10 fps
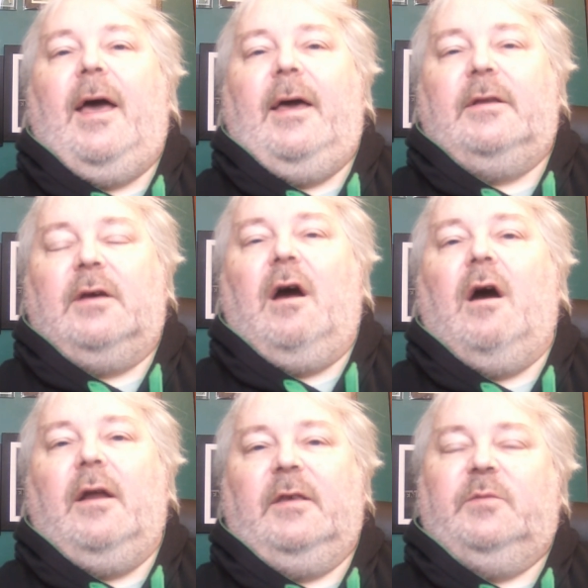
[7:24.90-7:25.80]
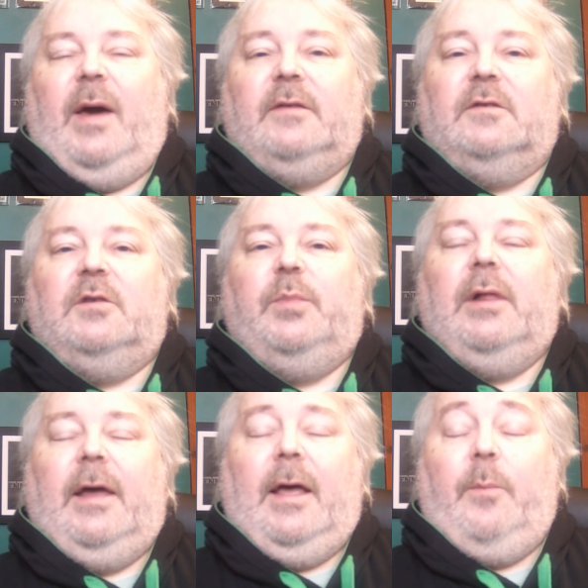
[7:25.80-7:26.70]
and are expecting to
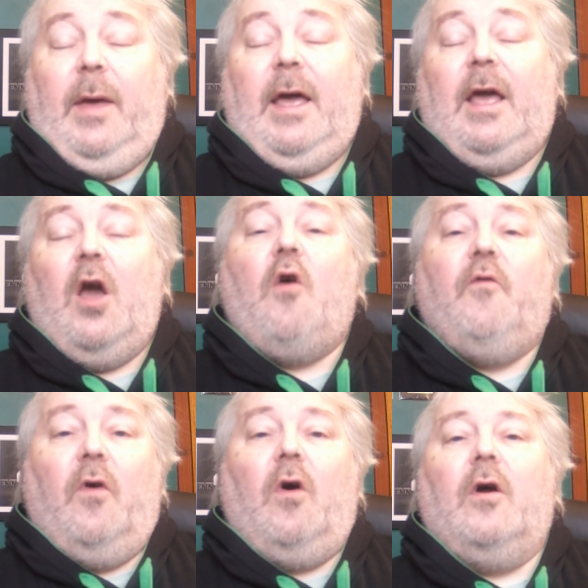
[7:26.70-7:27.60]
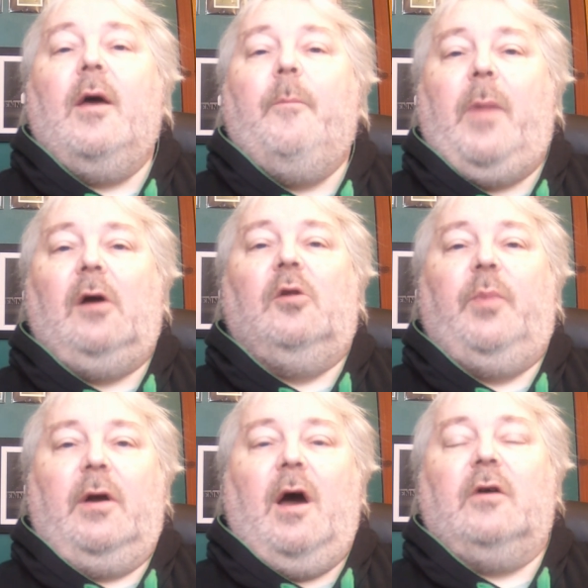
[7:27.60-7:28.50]
pay for Paulo
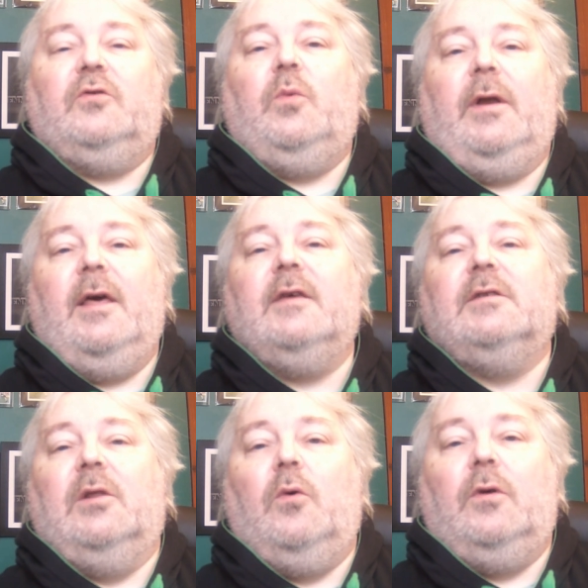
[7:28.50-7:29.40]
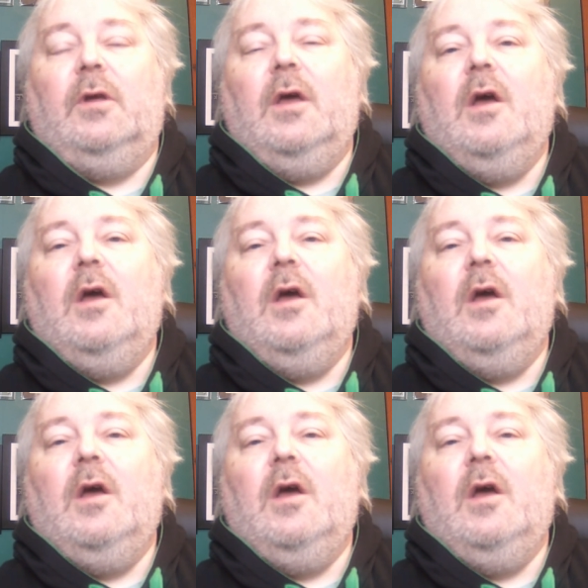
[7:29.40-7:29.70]
Bernardo when his loan